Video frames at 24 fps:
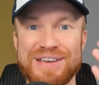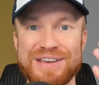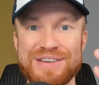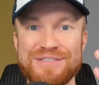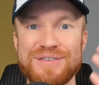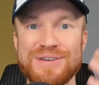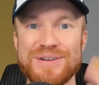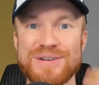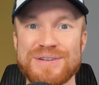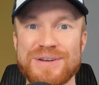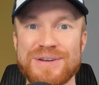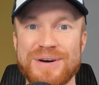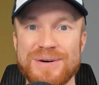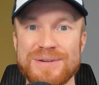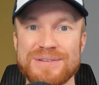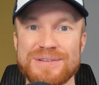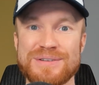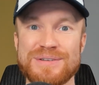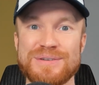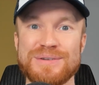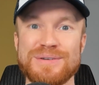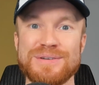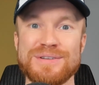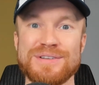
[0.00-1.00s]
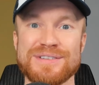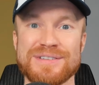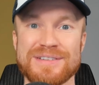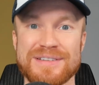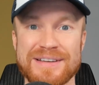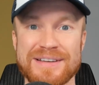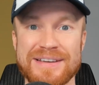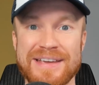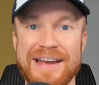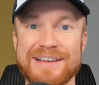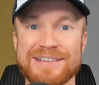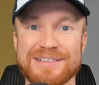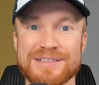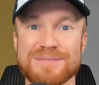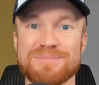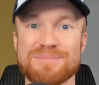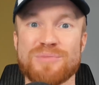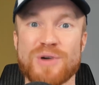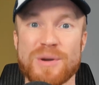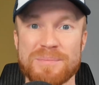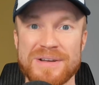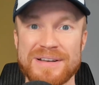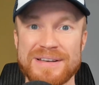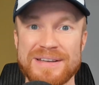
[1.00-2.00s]
if you don't use the cases
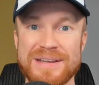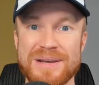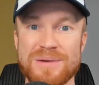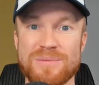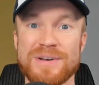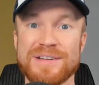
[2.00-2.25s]
properly